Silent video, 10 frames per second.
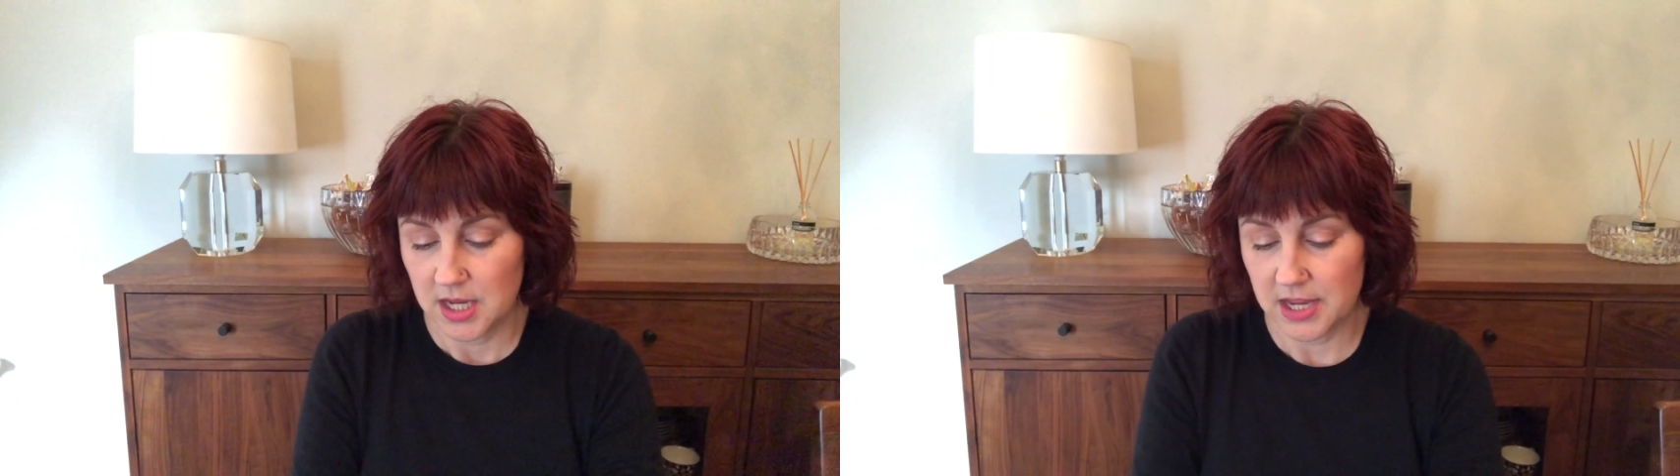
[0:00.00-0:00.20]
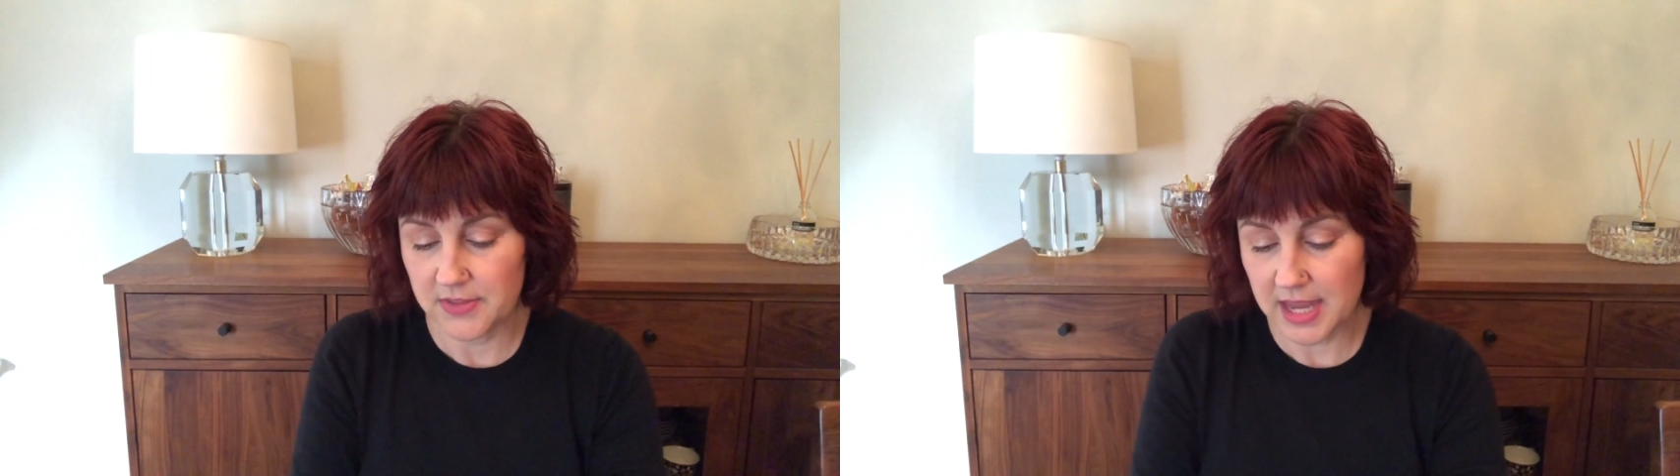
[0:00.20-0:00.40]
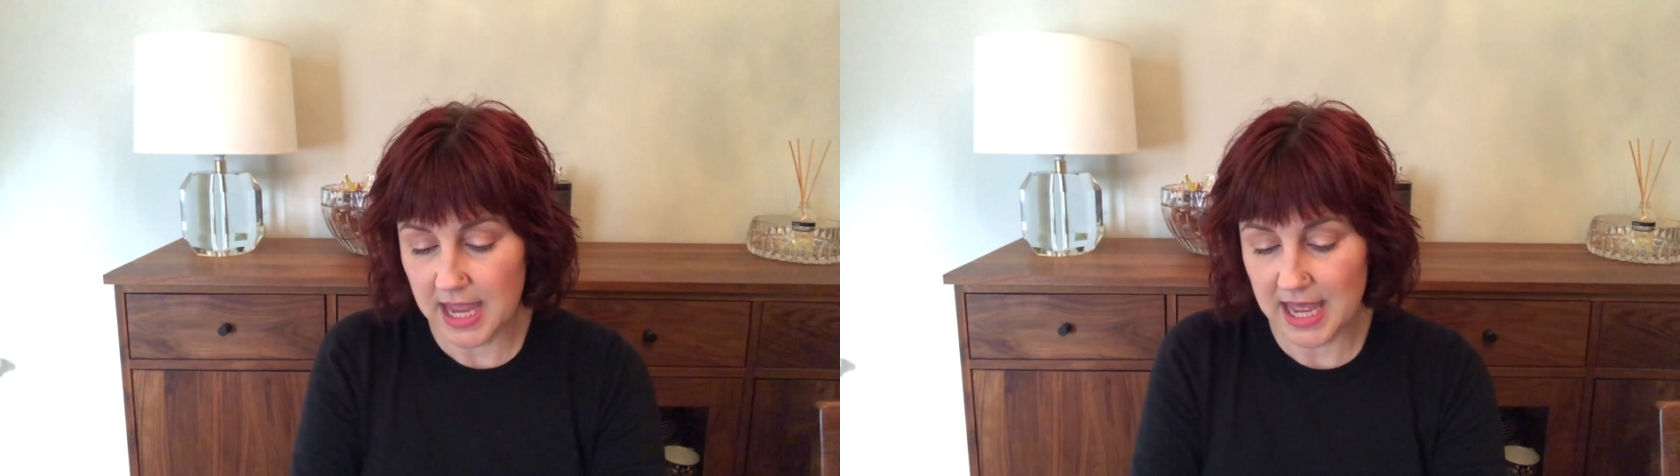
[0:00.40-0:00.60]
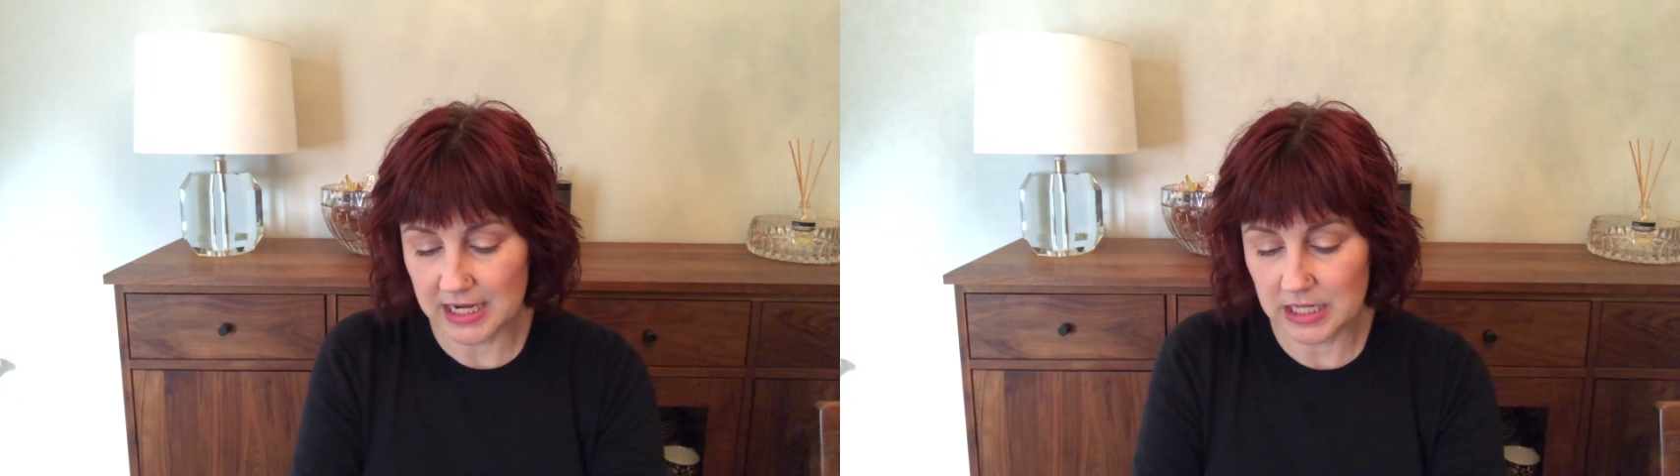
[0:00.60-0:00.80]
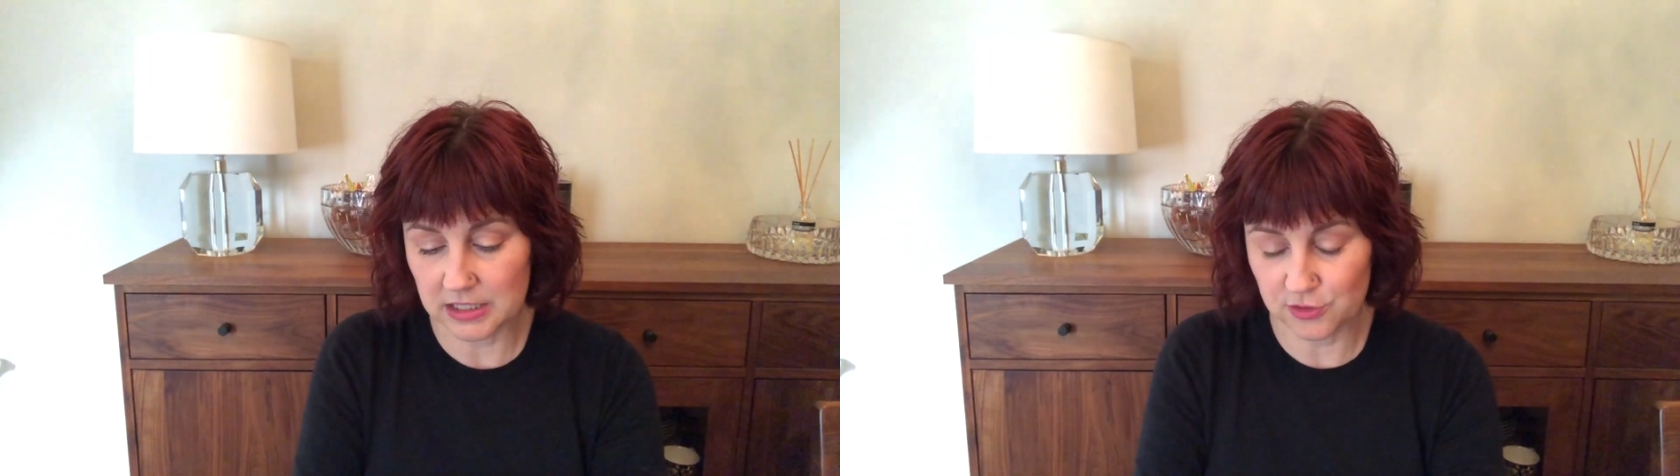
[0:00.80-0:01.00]
And they had
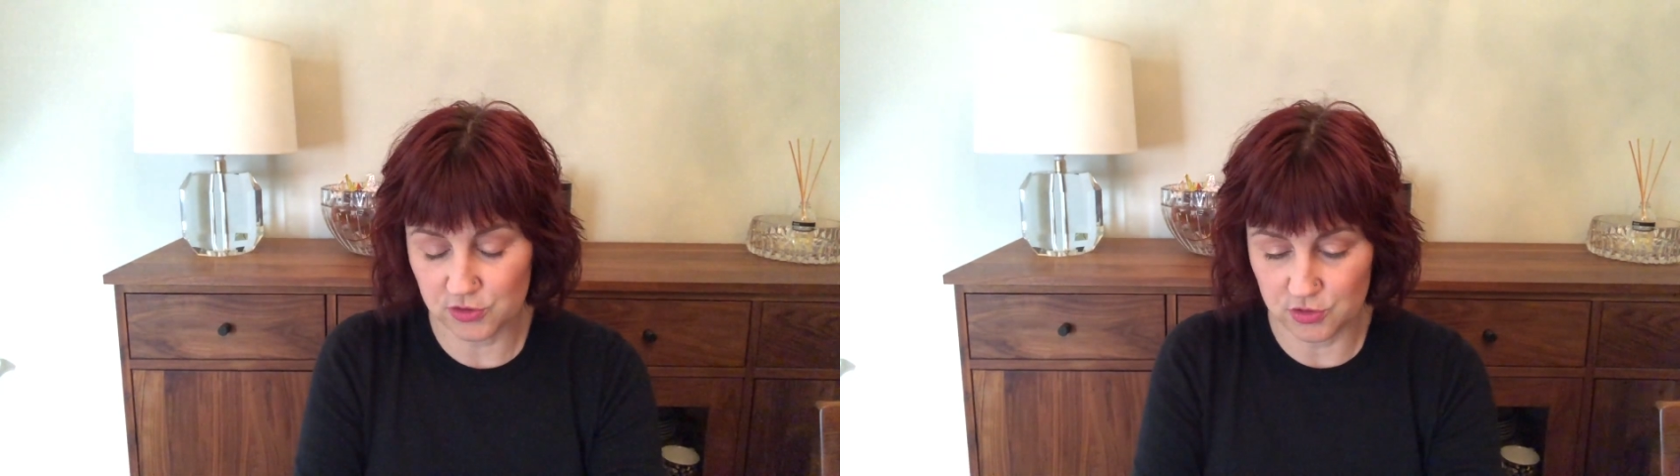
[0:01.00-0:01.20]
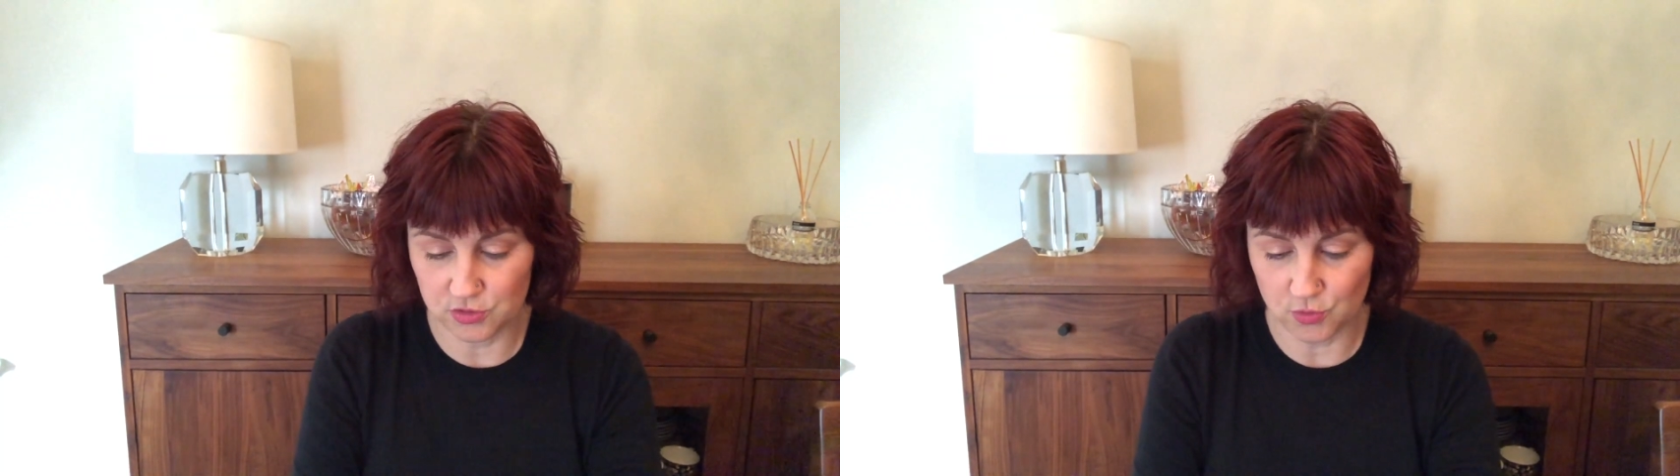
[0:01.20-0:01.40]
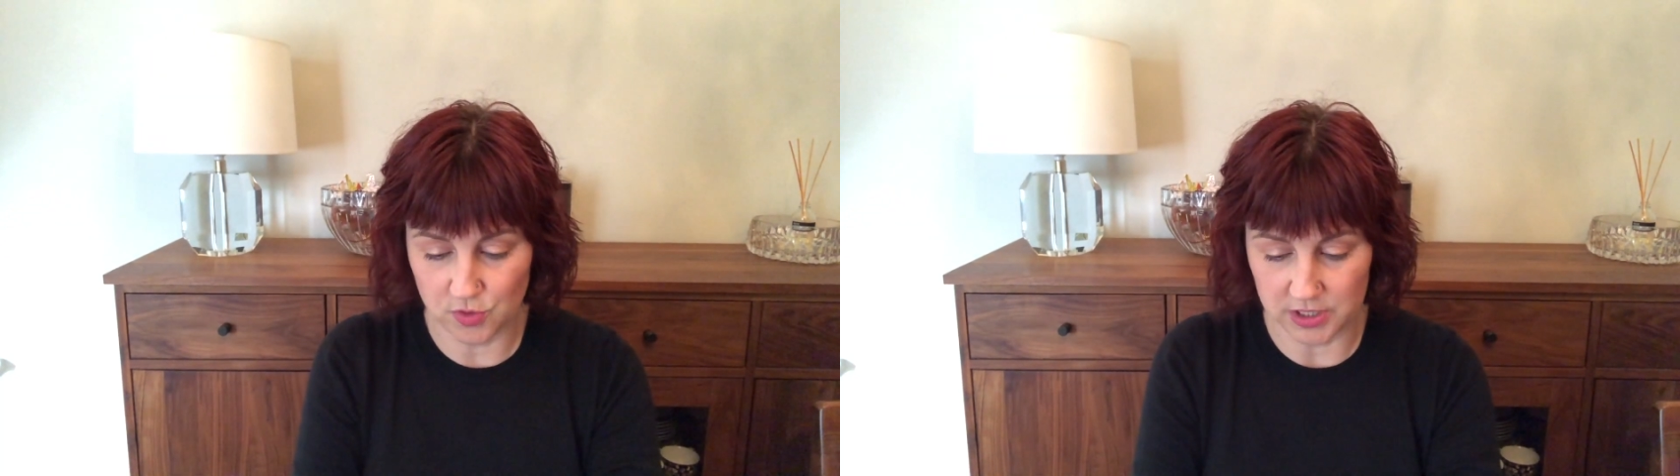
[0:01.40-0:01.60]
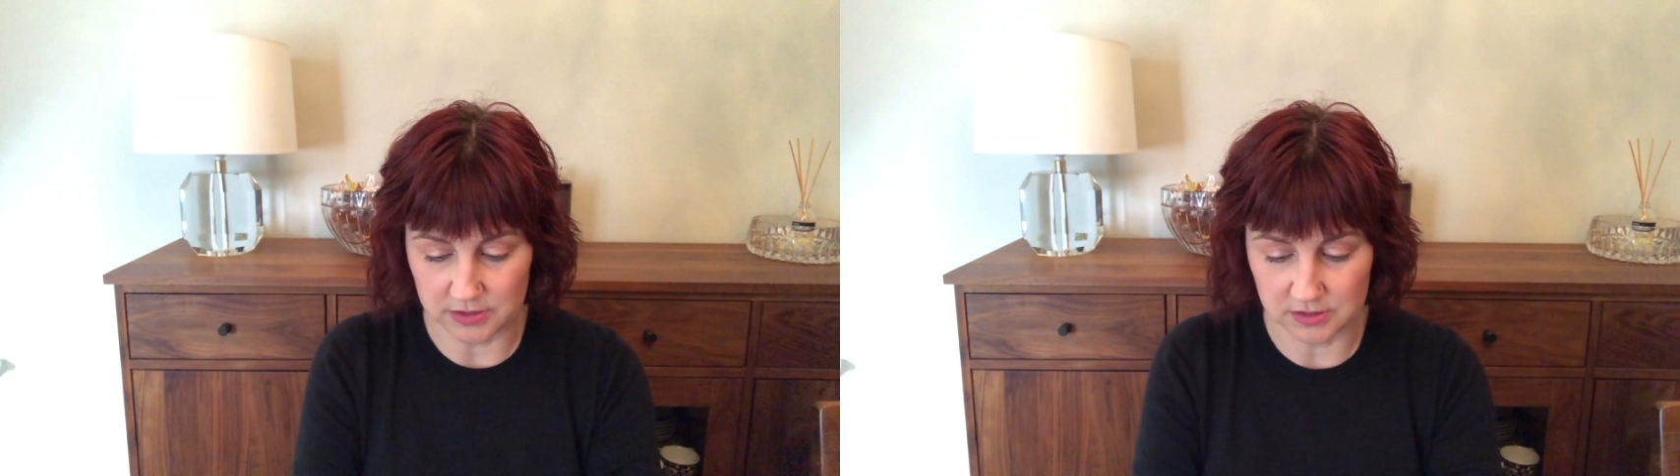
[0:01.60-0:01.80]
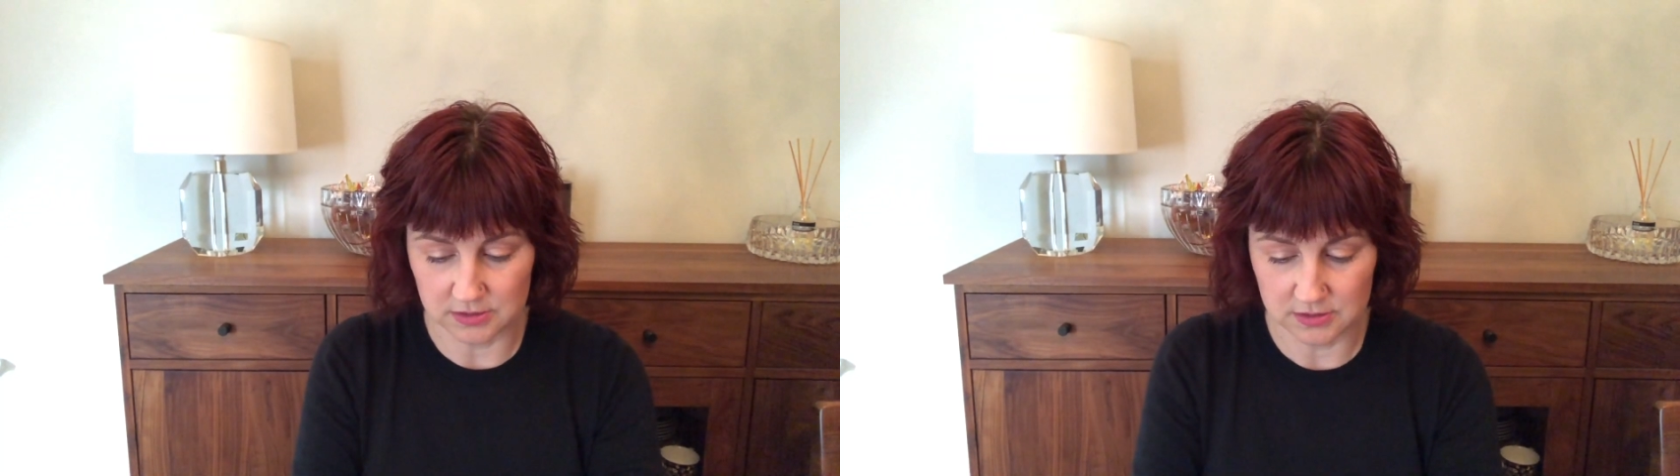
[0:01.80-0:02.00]
a little
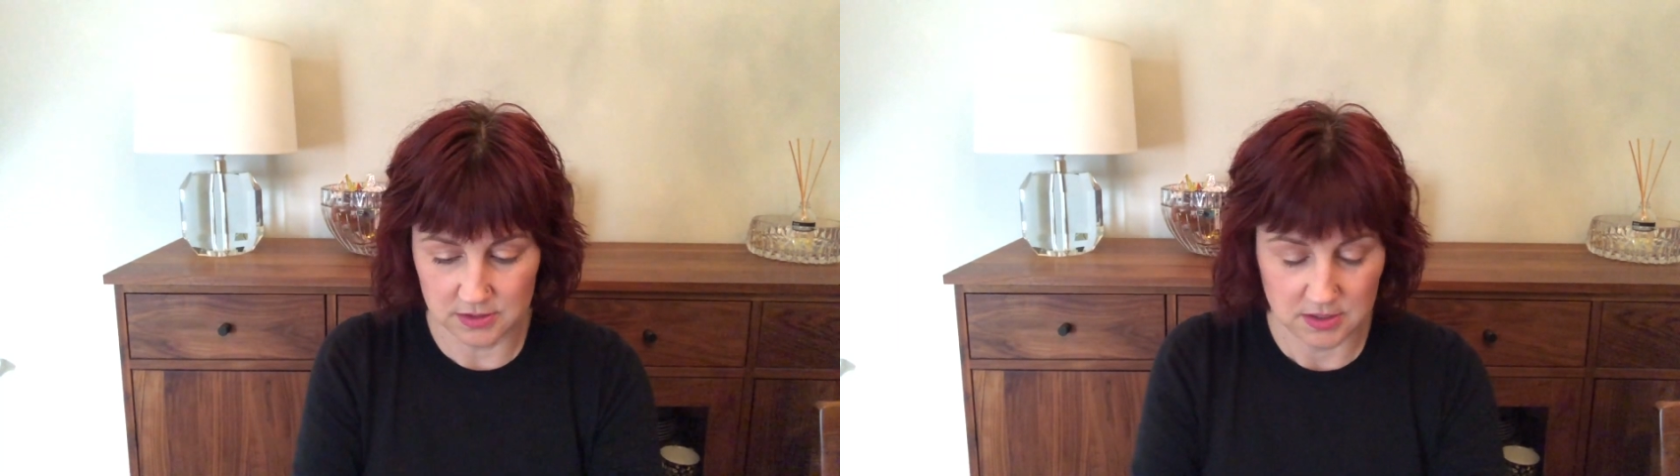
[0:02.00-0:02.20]
tutorial